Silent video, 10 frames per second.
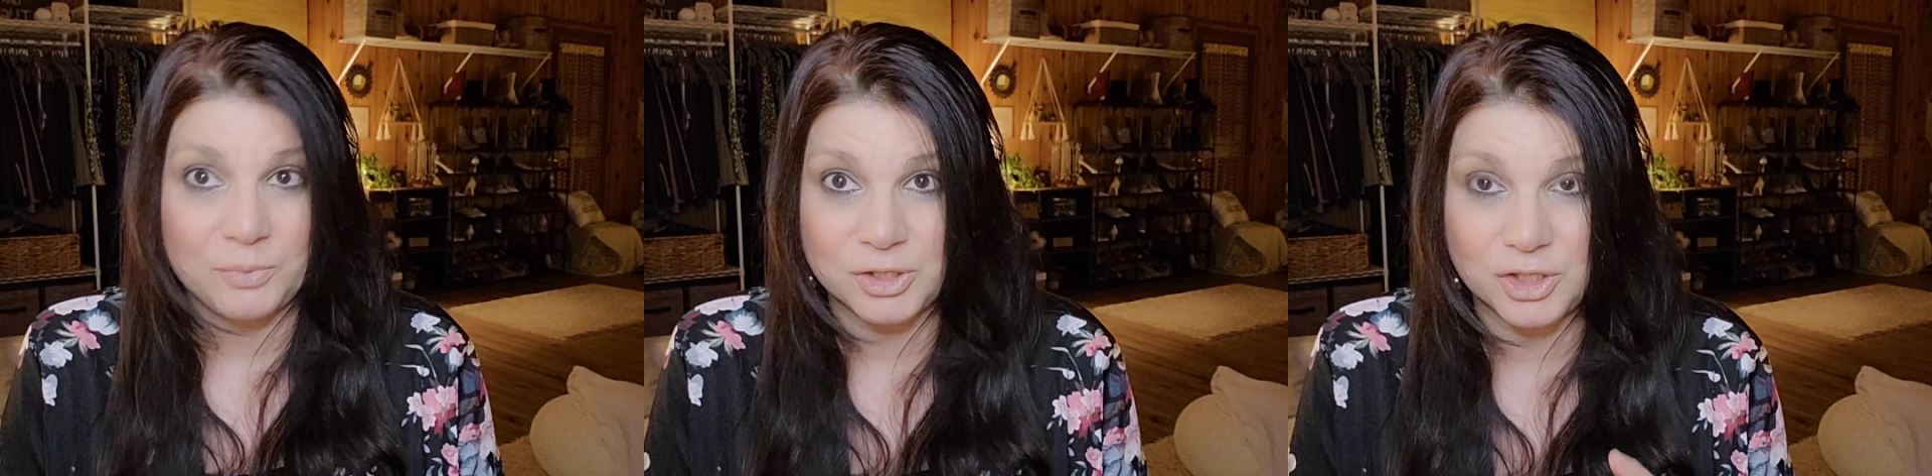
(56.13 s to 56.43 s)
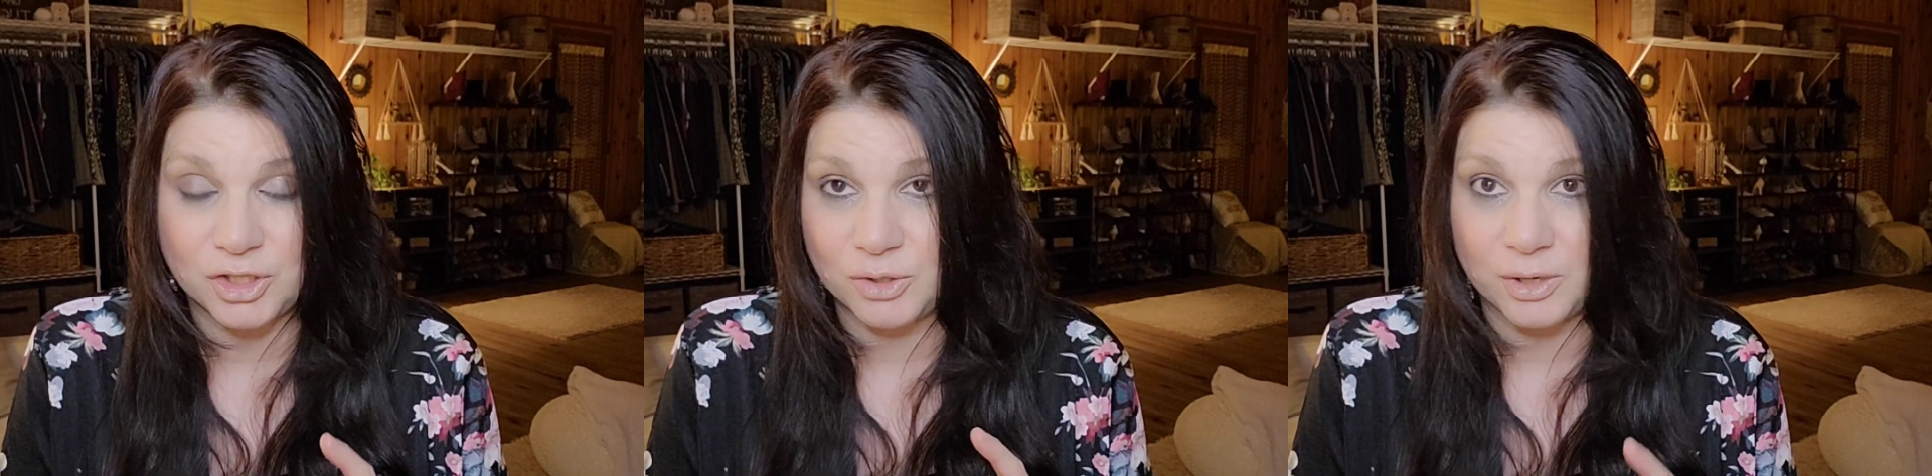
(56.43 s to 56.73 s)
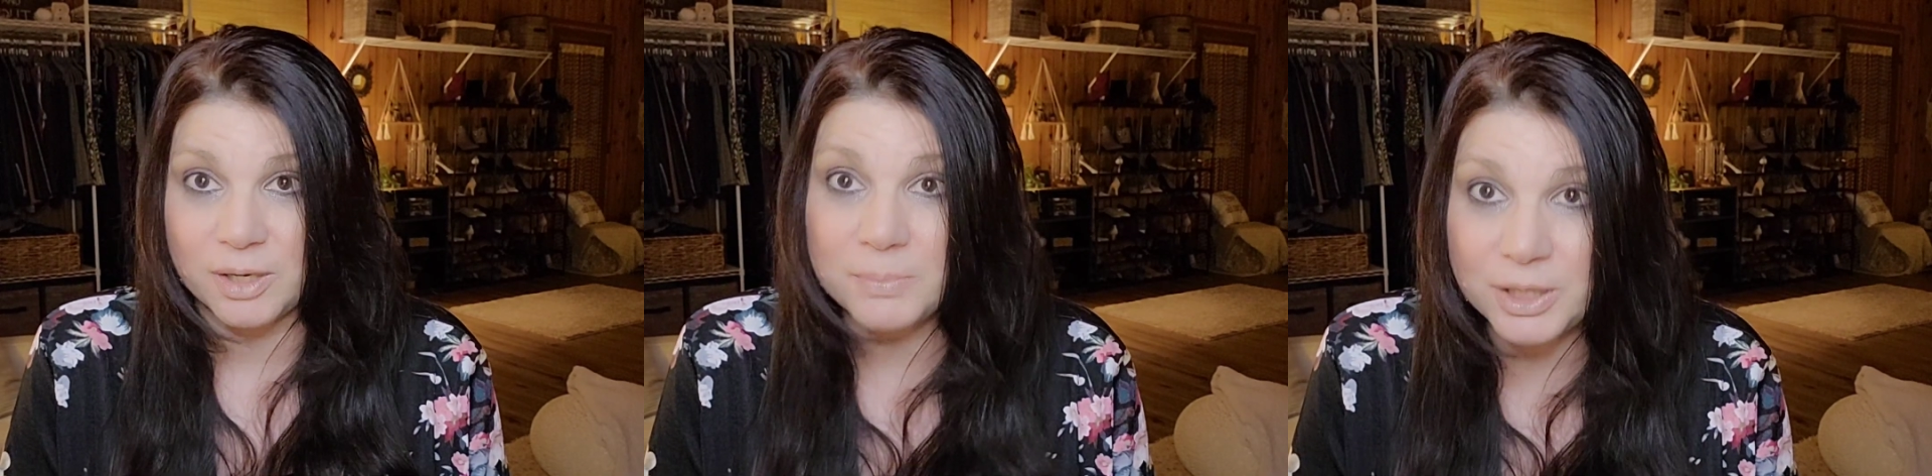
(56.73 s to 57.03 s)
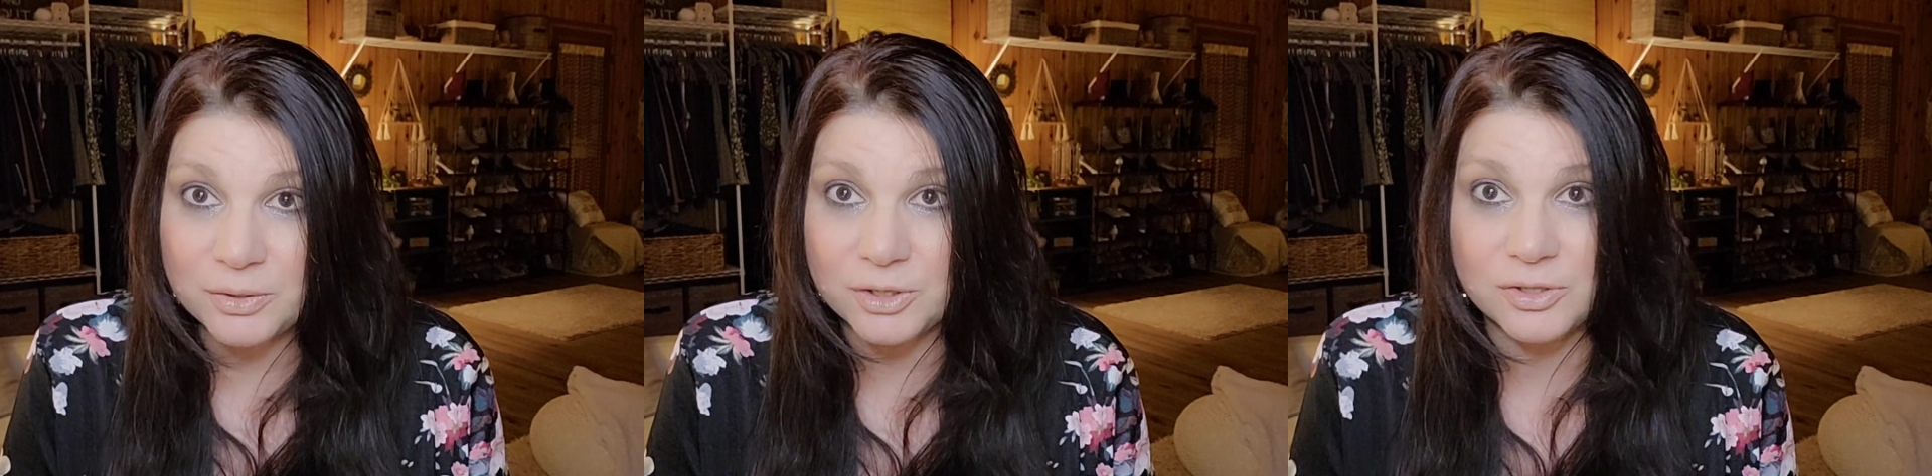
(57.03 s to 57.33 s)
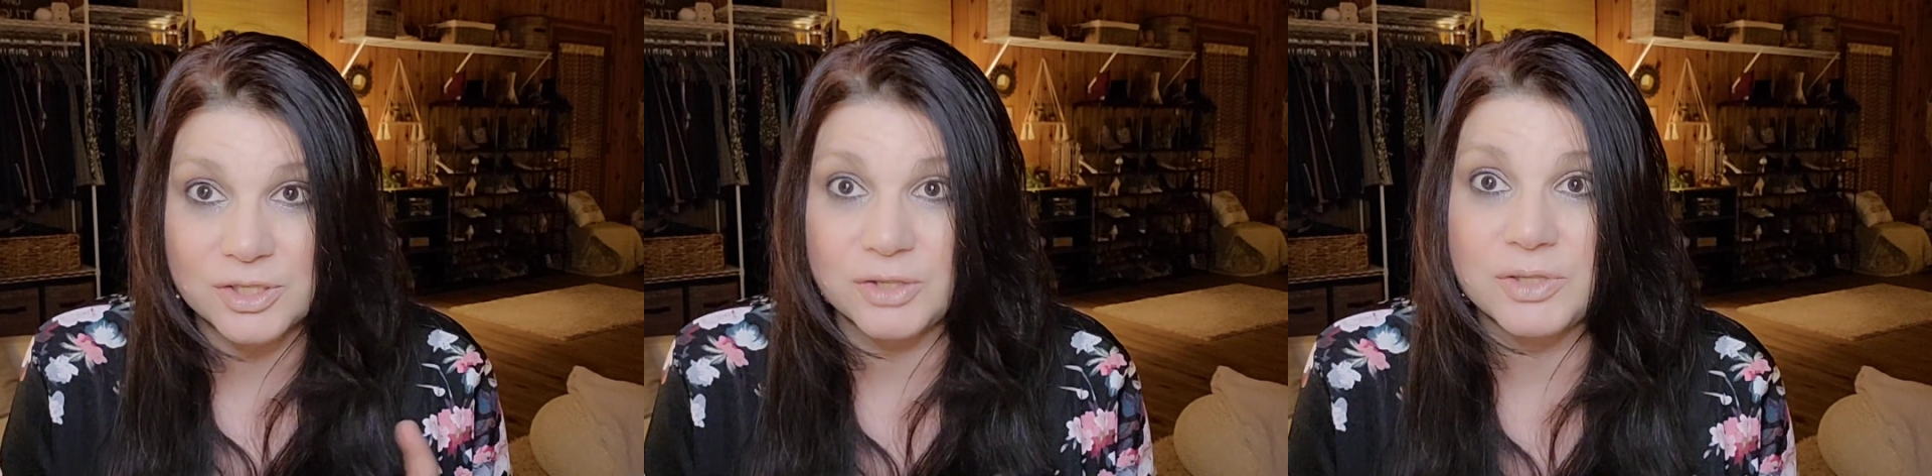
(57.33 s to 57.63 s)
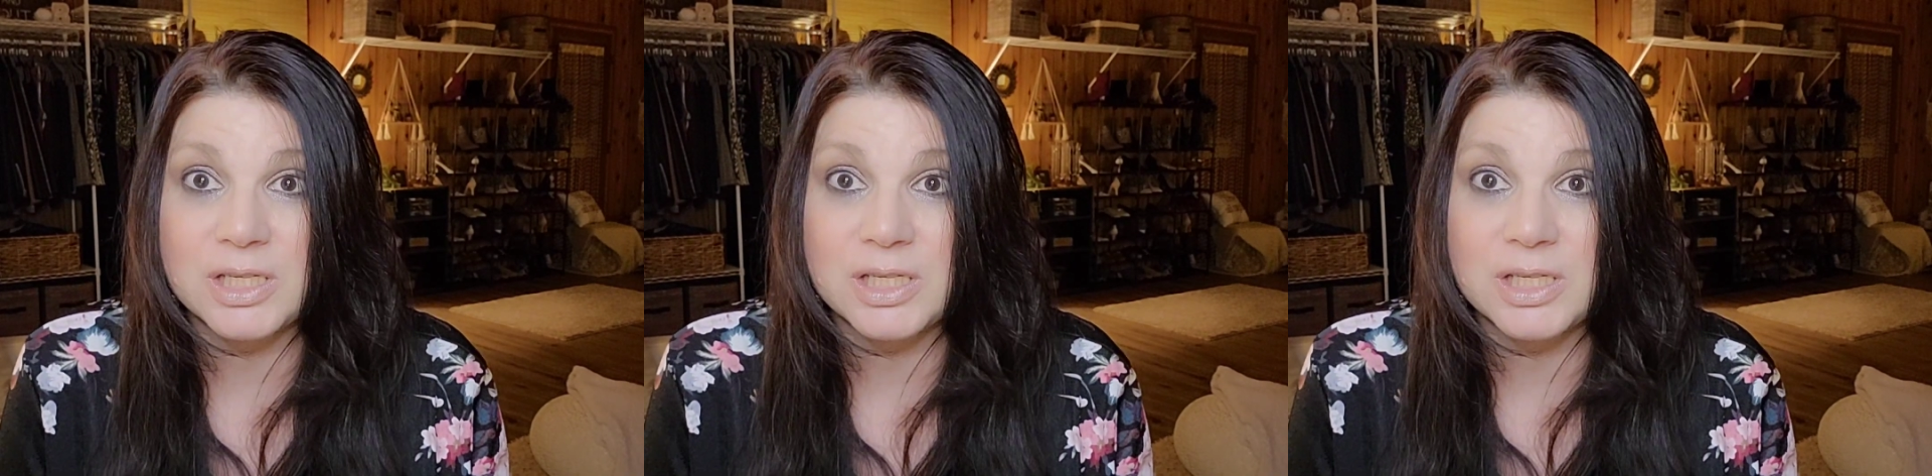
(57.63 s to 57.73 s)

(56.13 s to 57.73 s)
which is your computers, your